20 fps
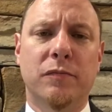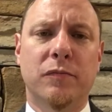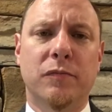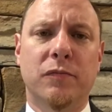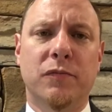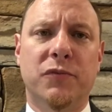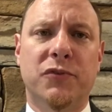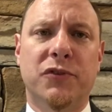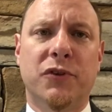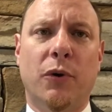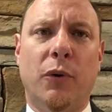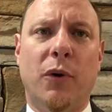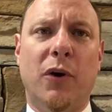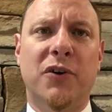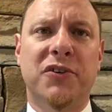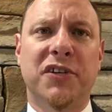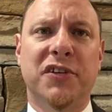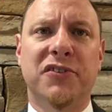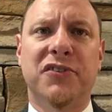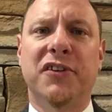
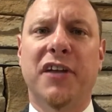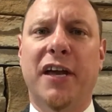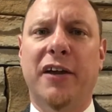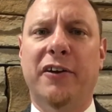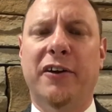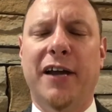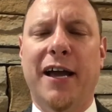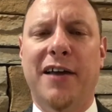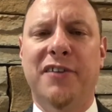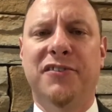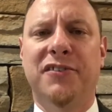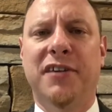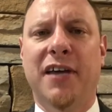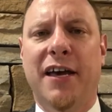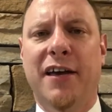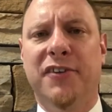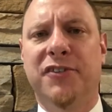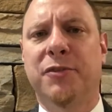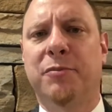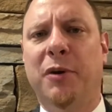scores on standardized
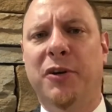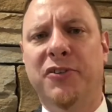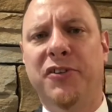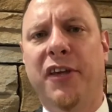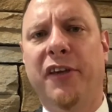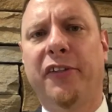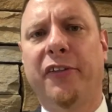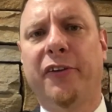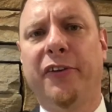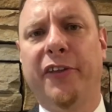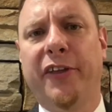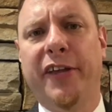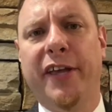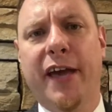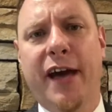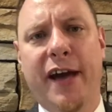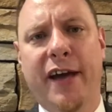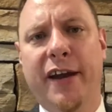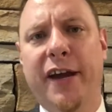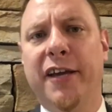tests, particularly
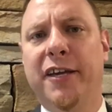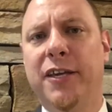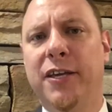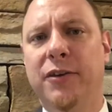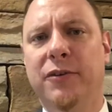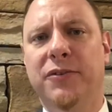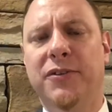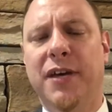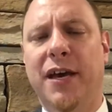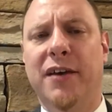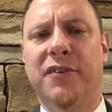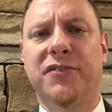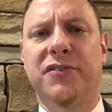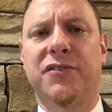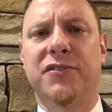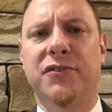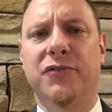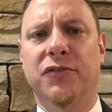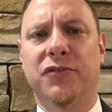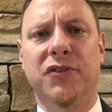on IQ
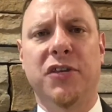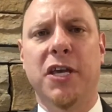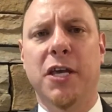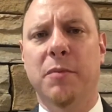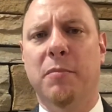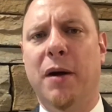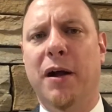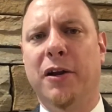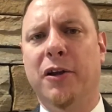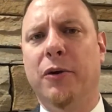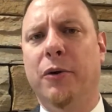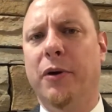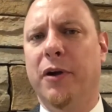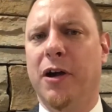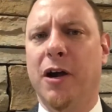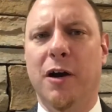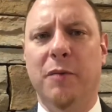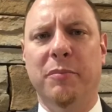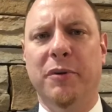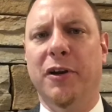tests, just keep on going
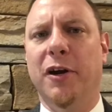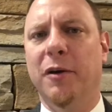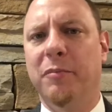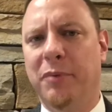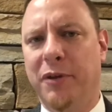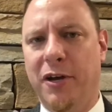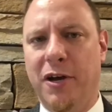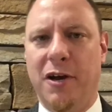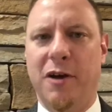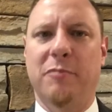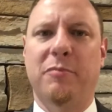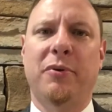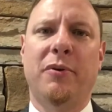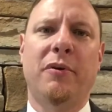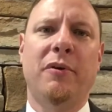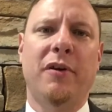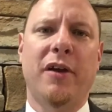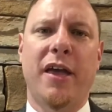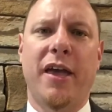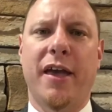up and up and up,
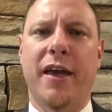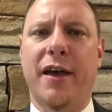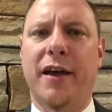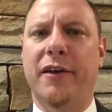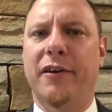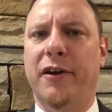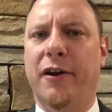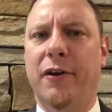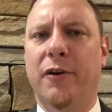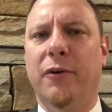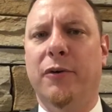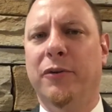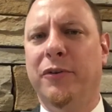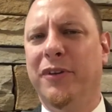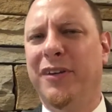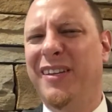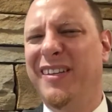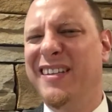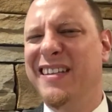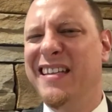and are
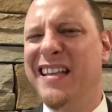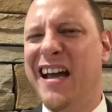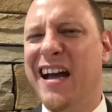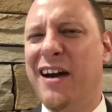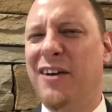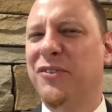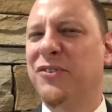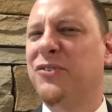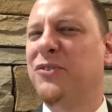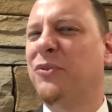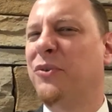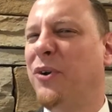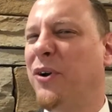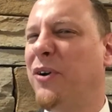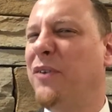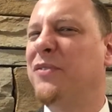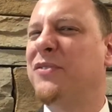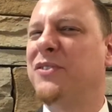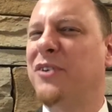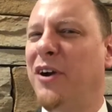only now sort
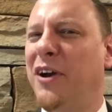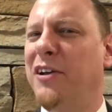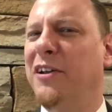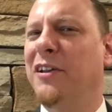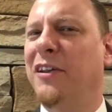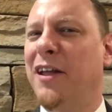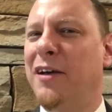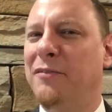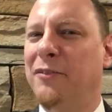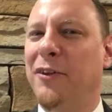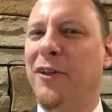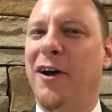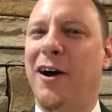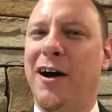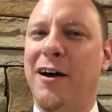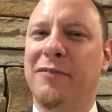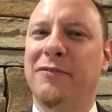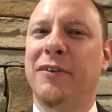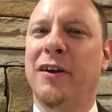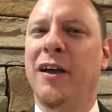of starting to level
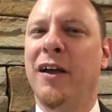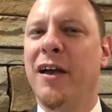off.